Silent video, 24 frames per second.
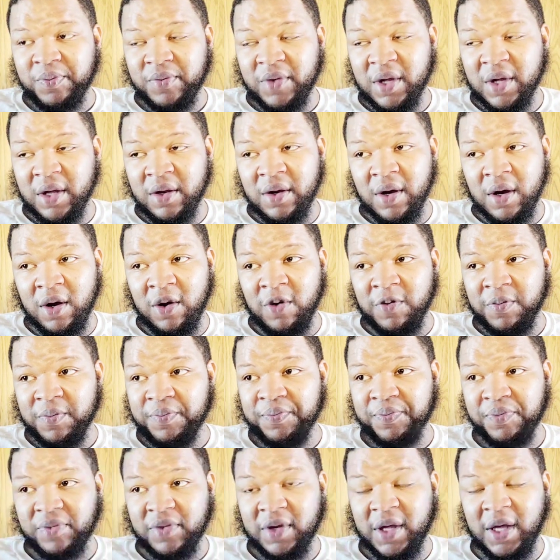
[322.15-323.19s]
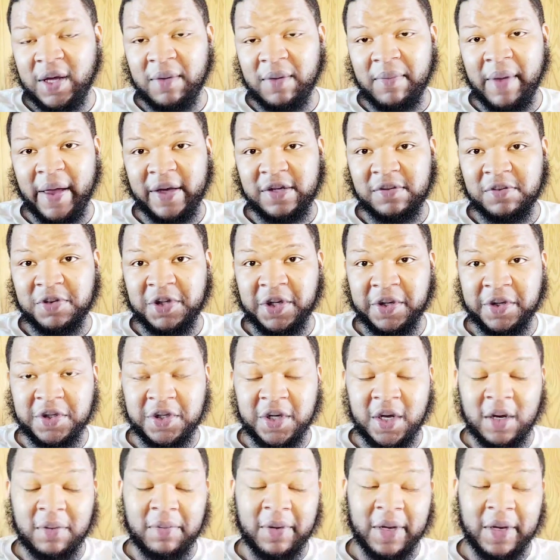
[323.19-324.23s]
You know, he can make some junk
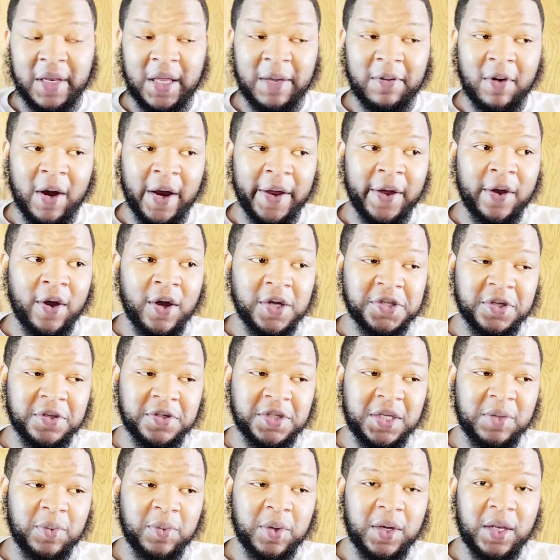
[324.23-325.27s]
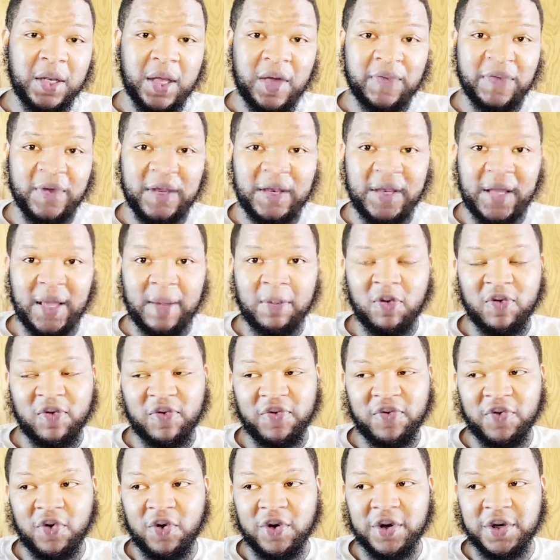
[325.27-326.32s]
junk, but he already also see what Golovkin did
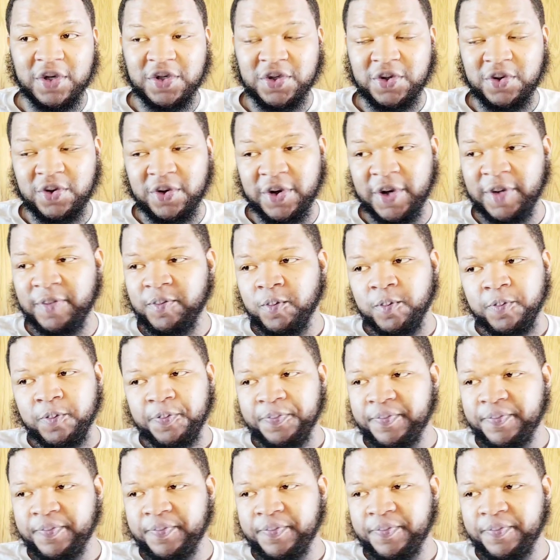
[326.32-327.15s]
moving forward and scoring